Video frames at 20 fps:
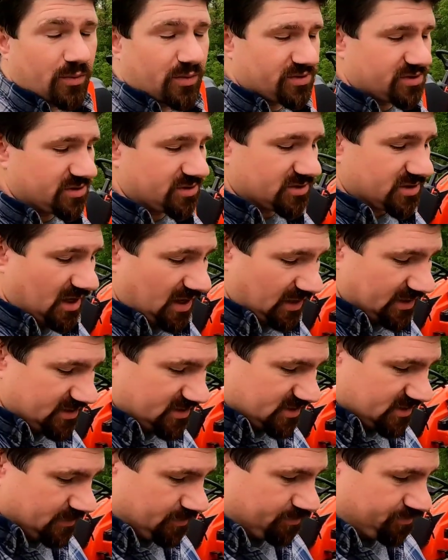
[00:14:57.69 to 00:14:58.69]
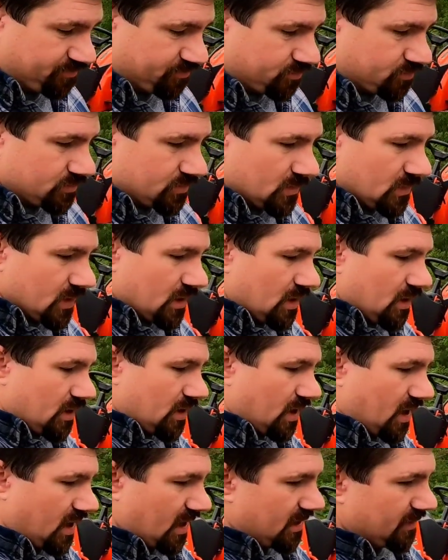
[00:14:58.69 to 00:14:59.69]
which is nice.
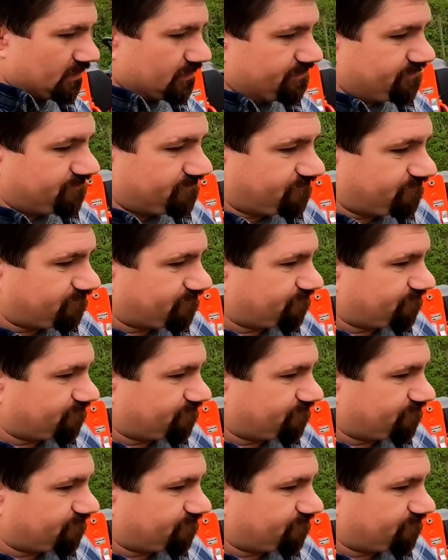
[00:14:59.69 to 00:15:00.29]
I'm